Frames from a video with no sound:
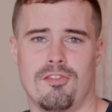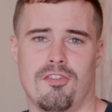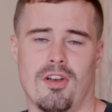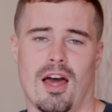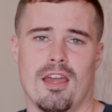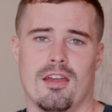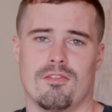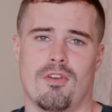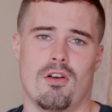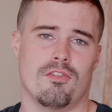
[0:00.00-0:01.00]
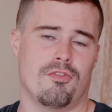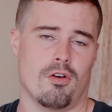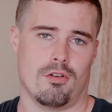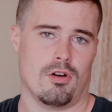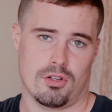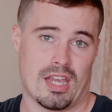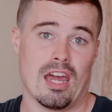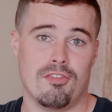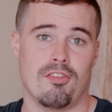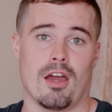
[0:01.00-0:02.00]
fly very for or you
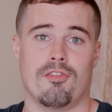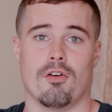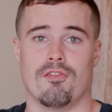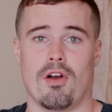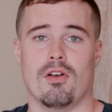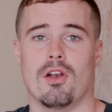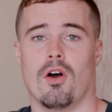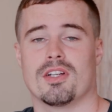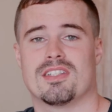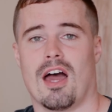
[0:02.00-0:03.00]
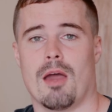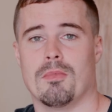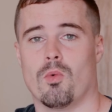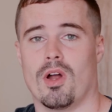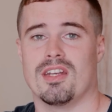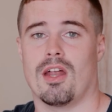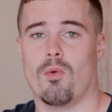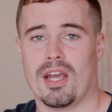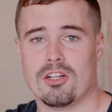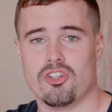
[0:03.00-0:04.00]
can fly for a very long time in one
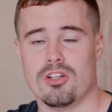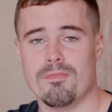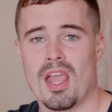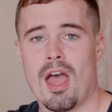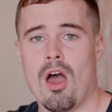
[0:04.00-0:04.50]
direction